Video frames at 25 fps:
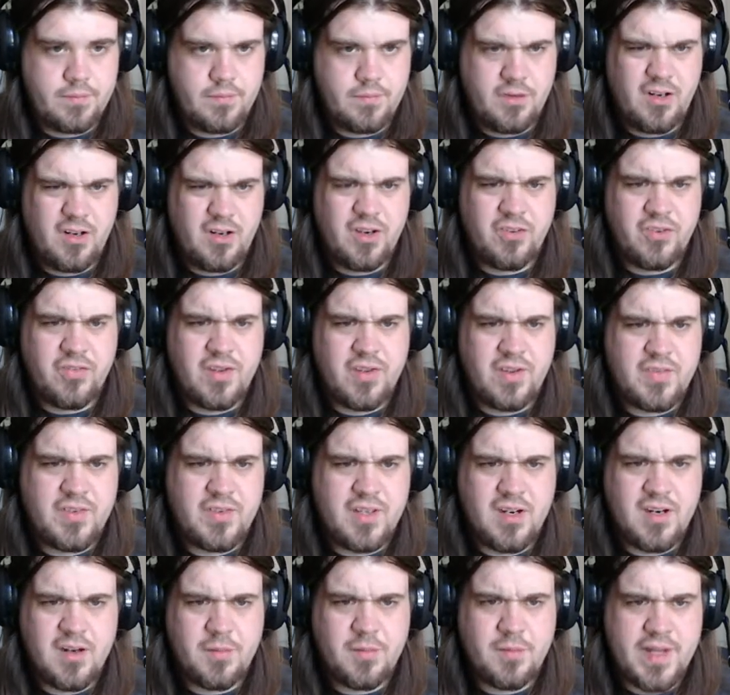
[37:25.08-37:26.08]
or
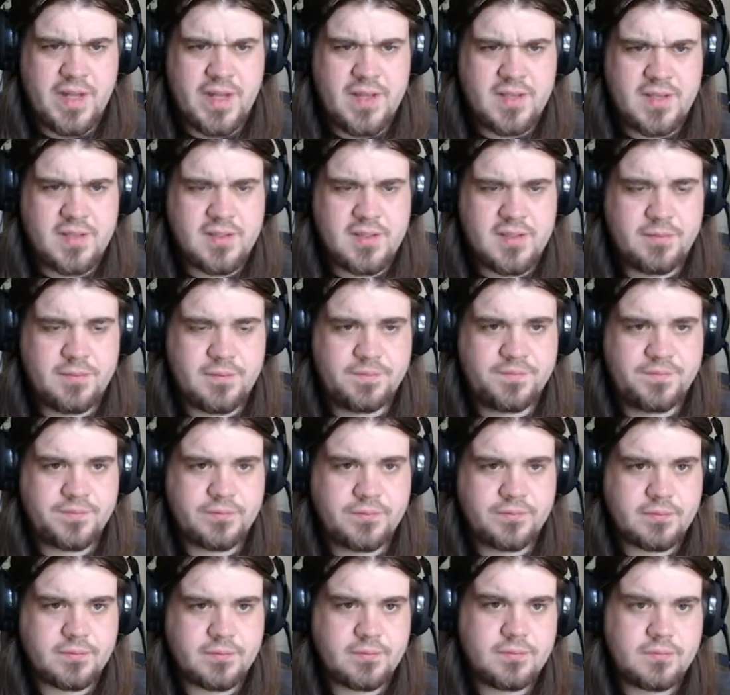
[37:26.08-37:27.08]
50-yard pass.
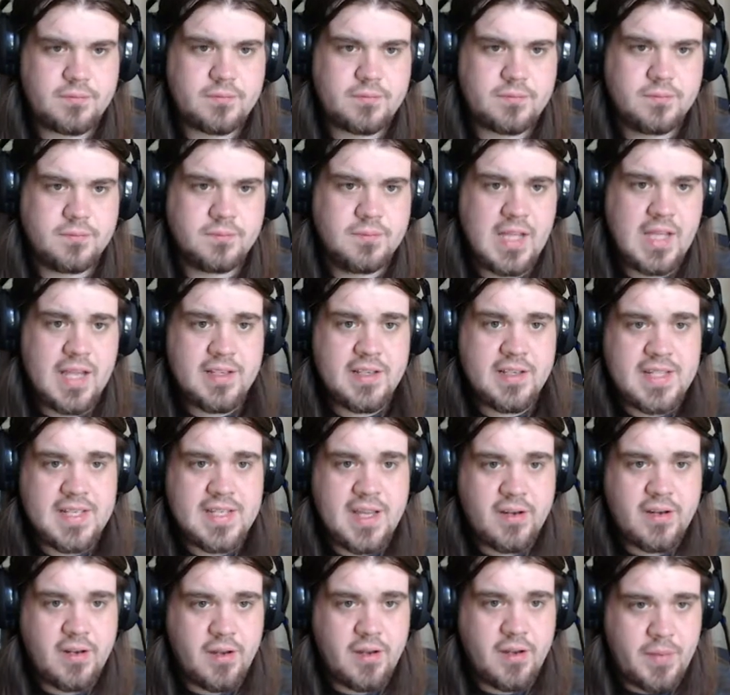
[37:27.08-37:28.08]
I was
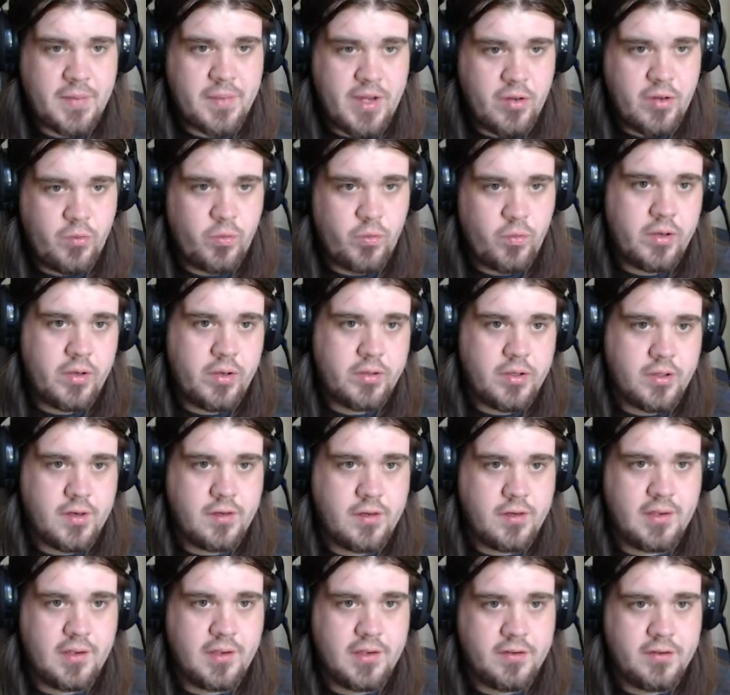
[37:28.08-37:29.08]
down on my own 1
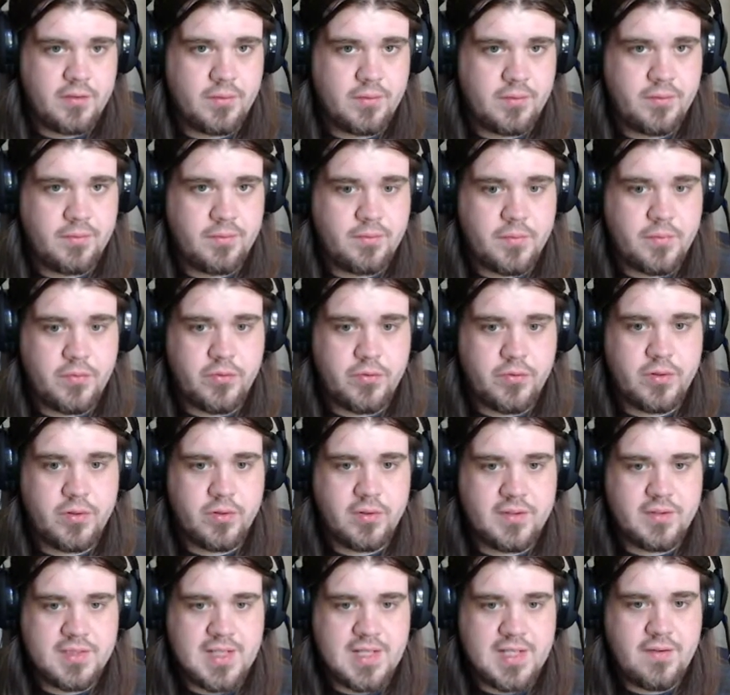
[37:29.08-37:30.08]
yard line before a
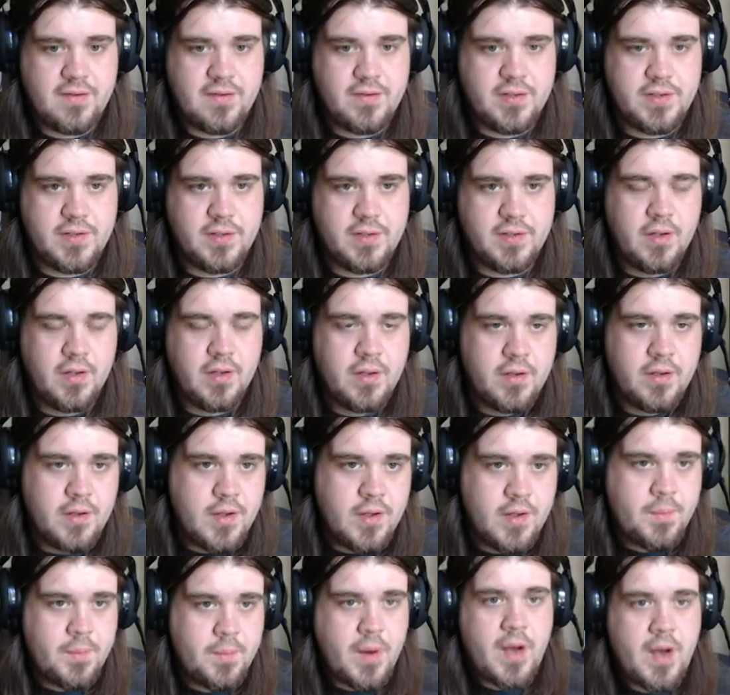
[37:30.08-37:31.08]
safety,
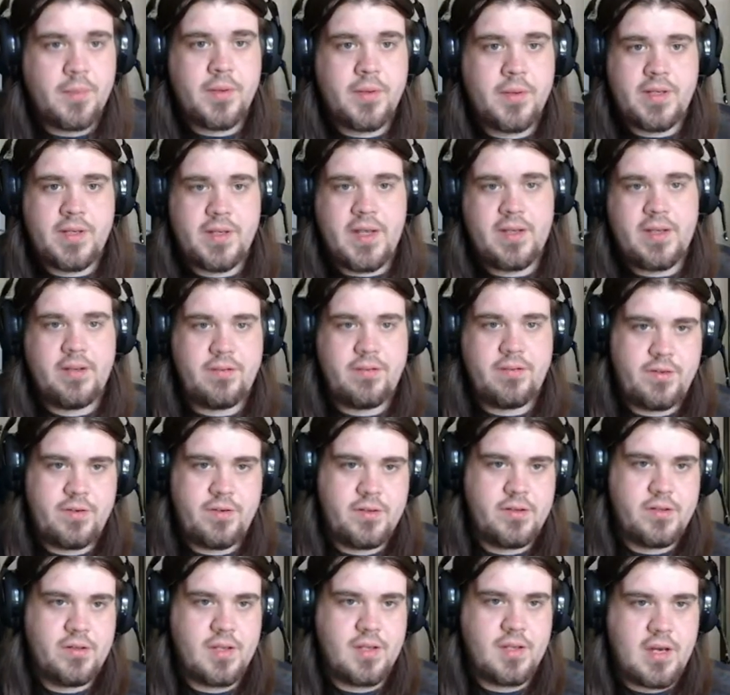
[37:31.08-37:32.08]
bombed it down the
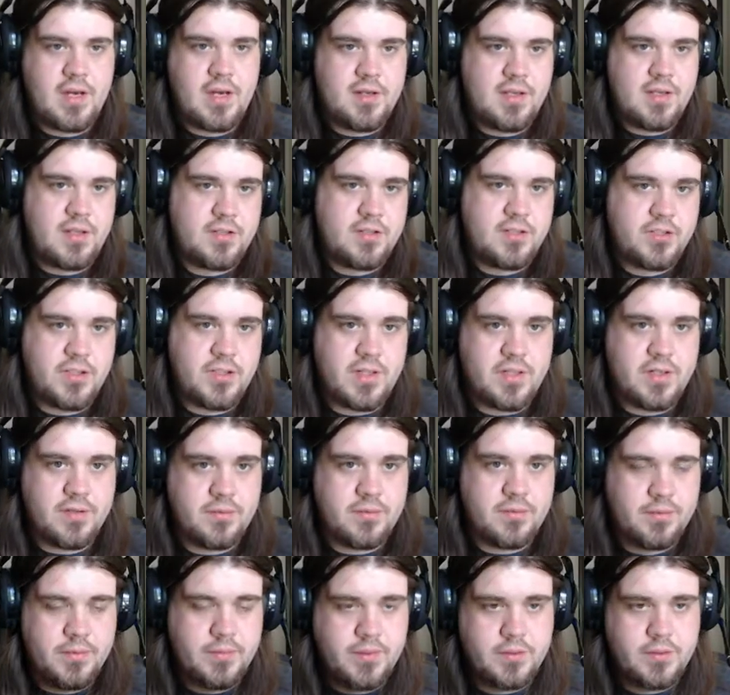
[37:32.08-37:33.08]
field, got a touchdown,
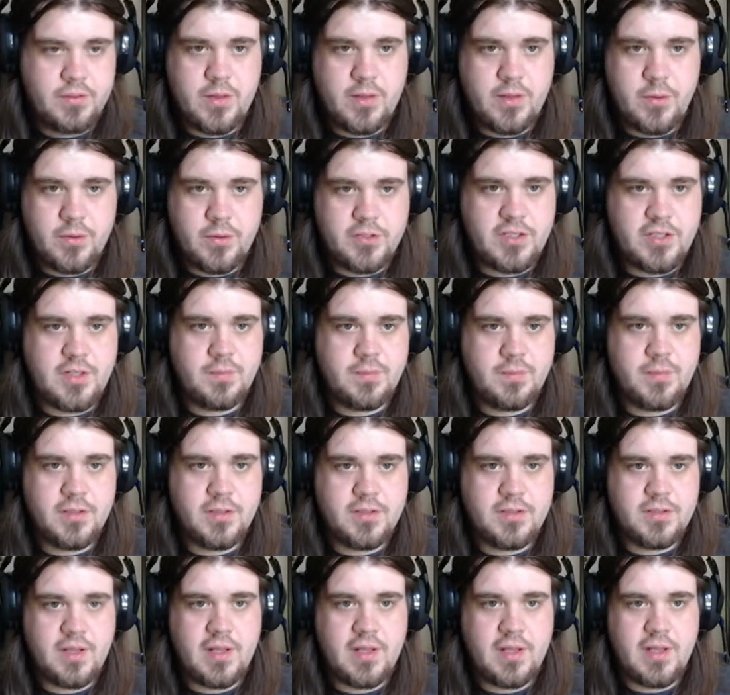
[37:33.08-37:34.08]
no achievement.
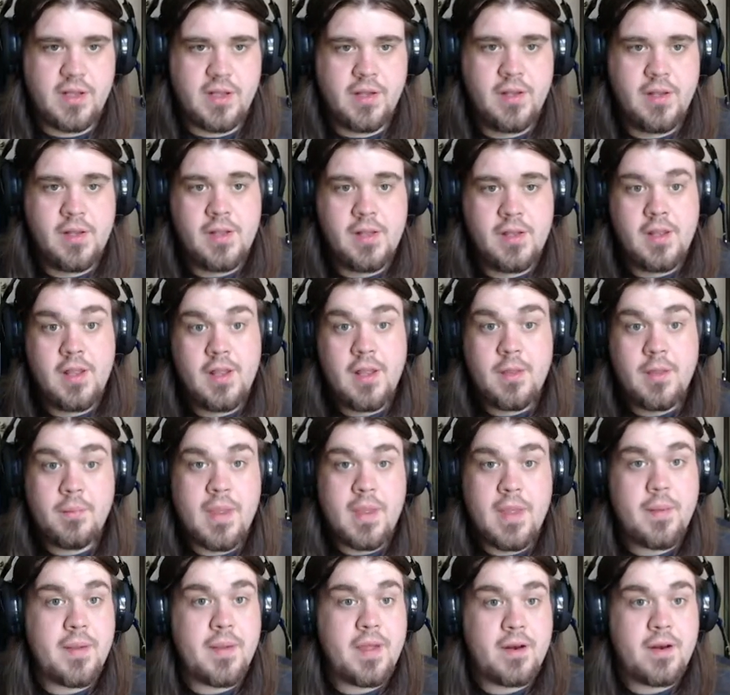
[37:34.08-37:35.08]
So I thought
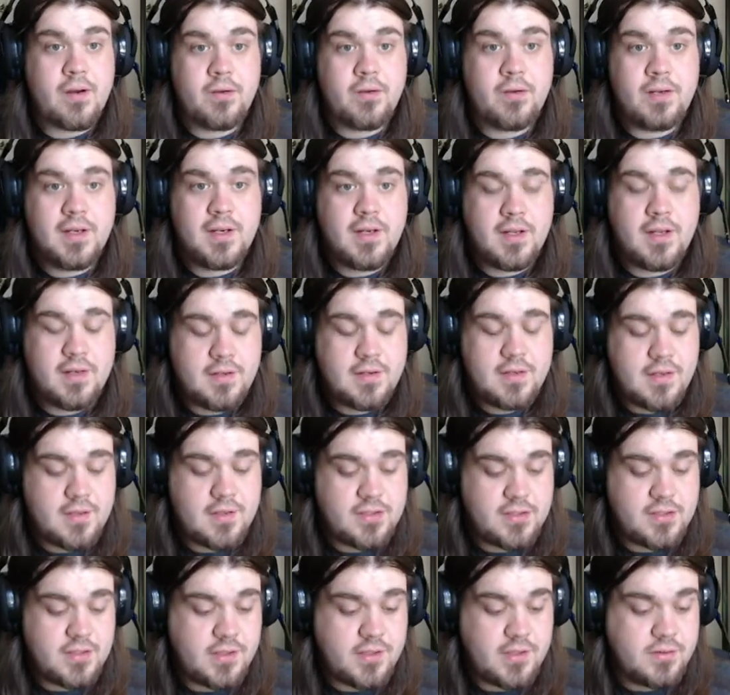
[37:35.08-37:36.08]
maybe I don't need to get a
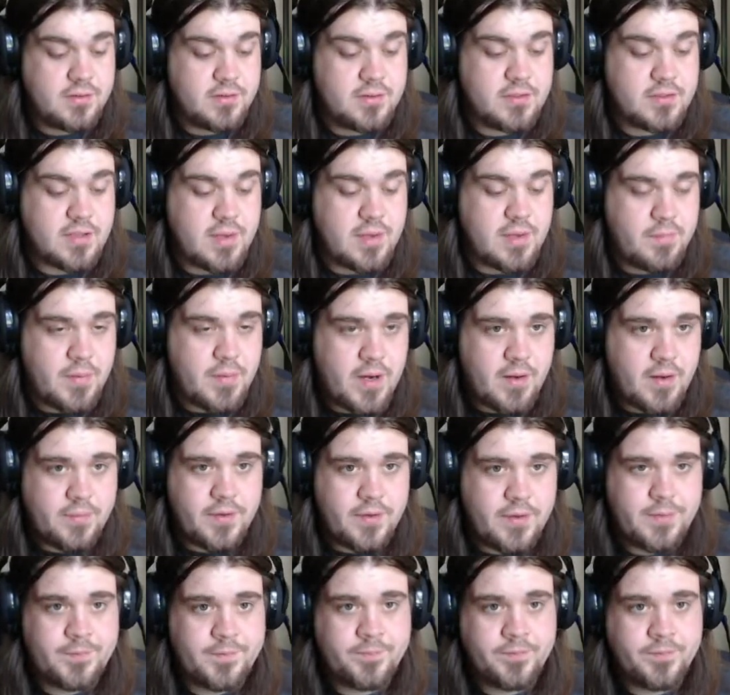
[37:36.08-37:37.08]
touchdown. So I bomb
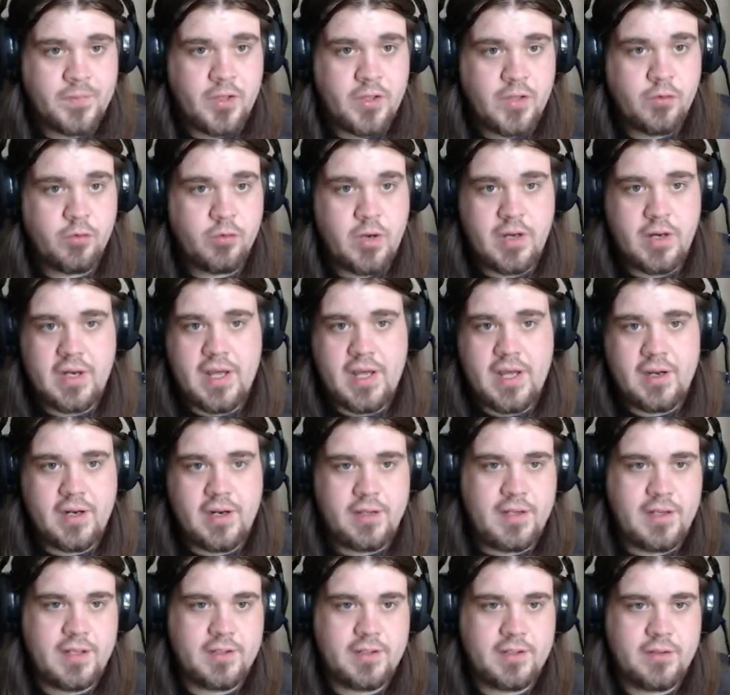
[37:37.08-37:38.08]
it, run out at
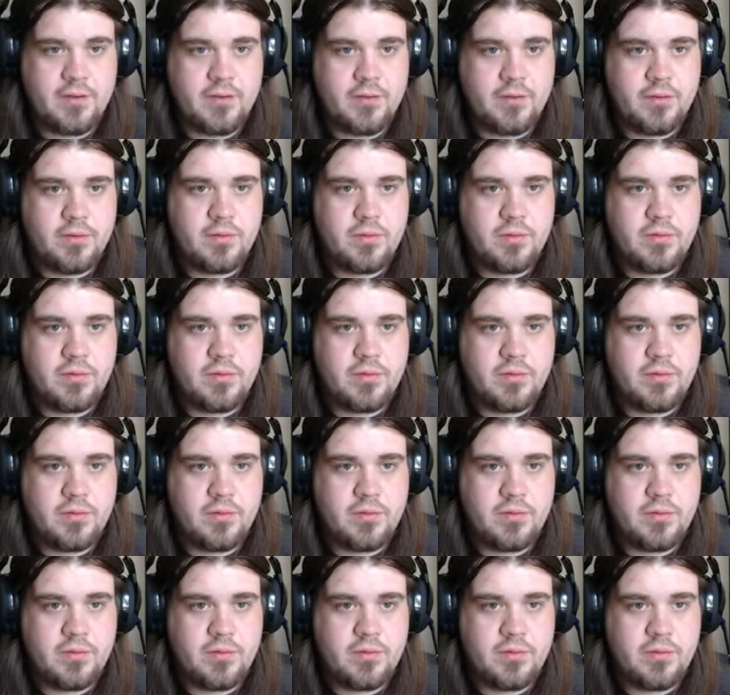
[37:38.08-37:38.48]
like the